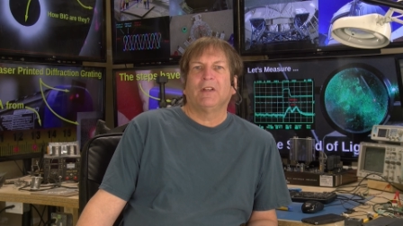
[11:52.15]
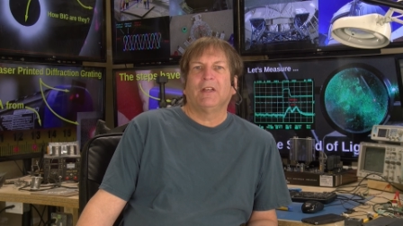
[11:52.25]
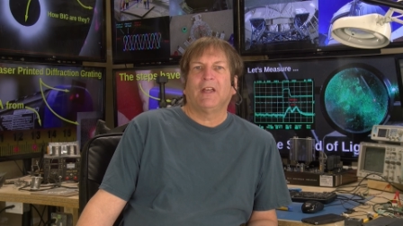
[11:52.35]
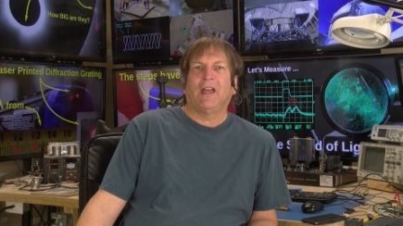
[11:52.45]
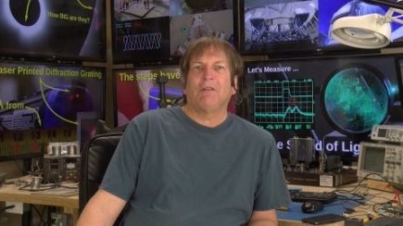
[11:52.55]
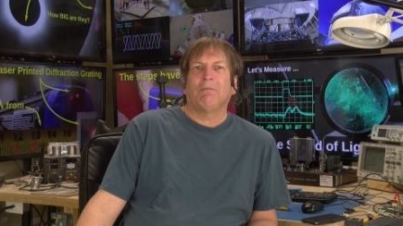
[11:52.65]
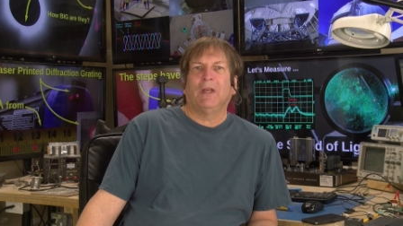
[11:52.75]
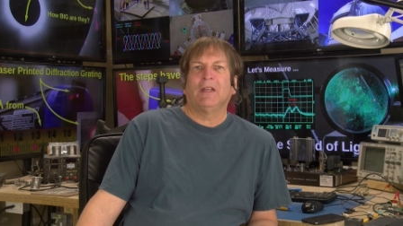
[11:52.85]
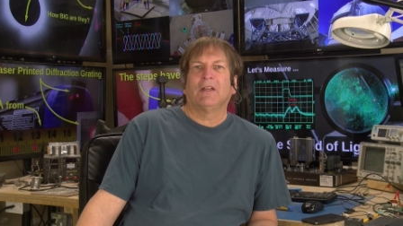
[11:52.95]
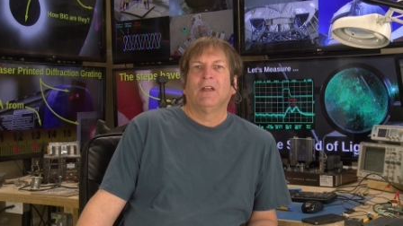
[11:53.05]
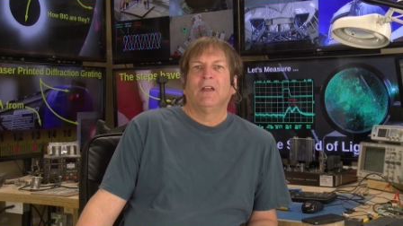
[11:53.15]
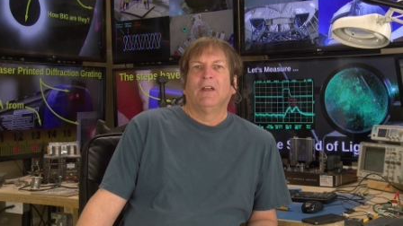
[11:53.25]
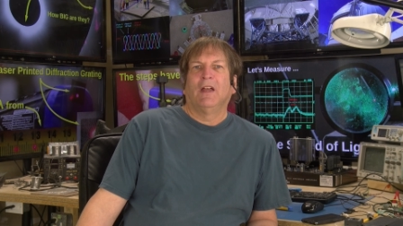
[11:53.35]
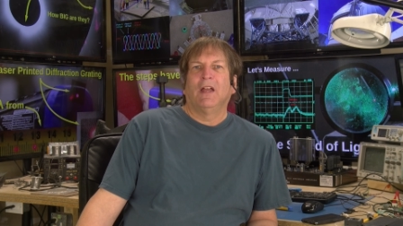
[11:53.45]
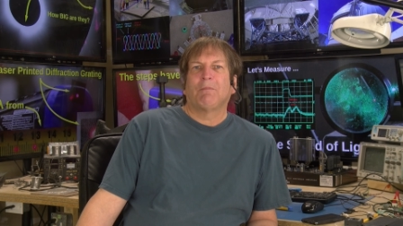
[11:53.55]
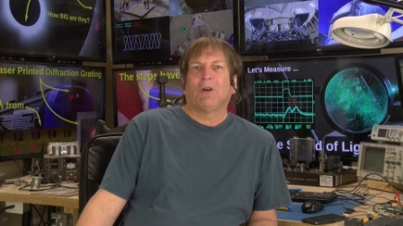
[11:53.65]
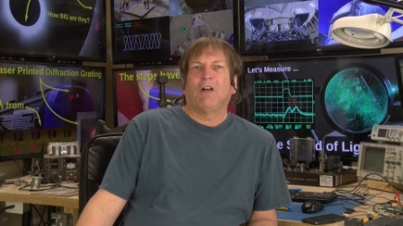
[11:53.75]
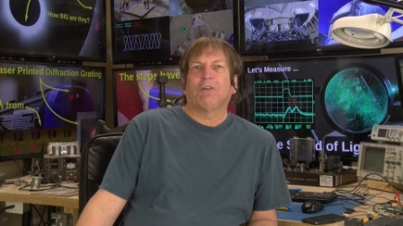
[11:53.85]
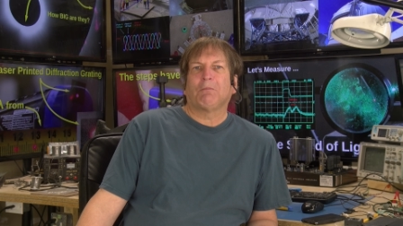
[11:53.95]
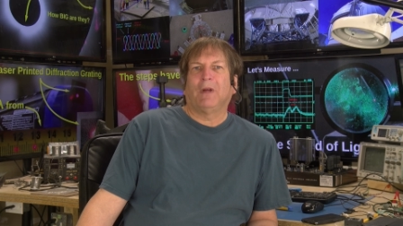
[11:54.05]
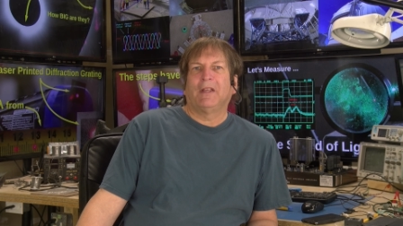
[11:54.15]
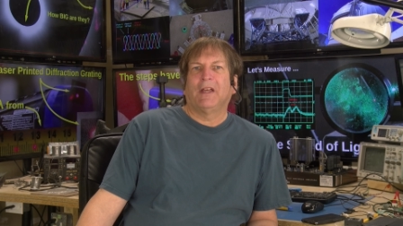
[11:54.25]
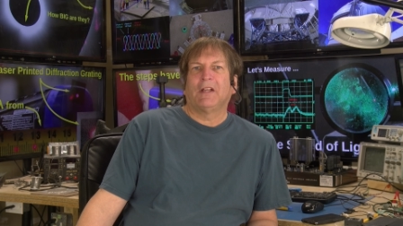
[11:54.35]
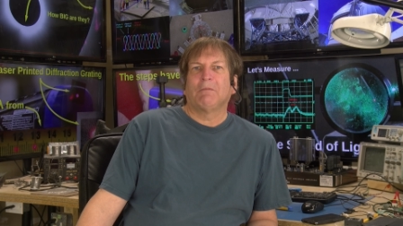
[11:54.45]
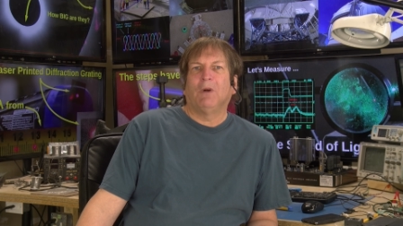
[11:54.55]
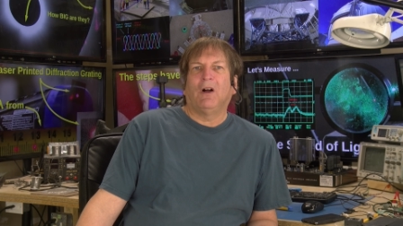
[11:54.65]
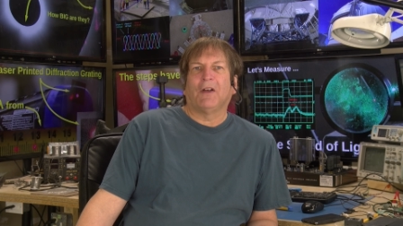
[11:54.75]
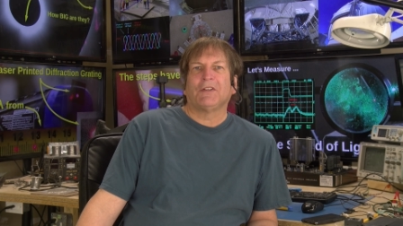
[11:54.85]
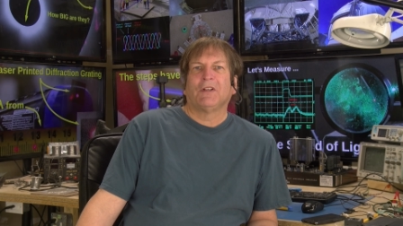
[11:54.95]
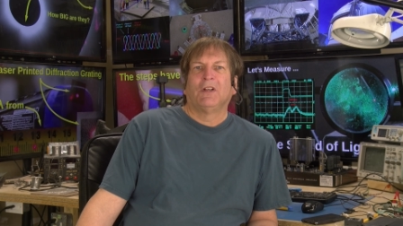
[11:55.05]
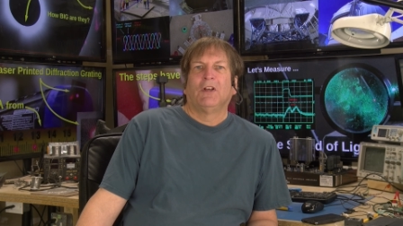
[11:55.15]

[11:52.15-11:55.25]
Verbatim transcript: they can make a profit by getting bought.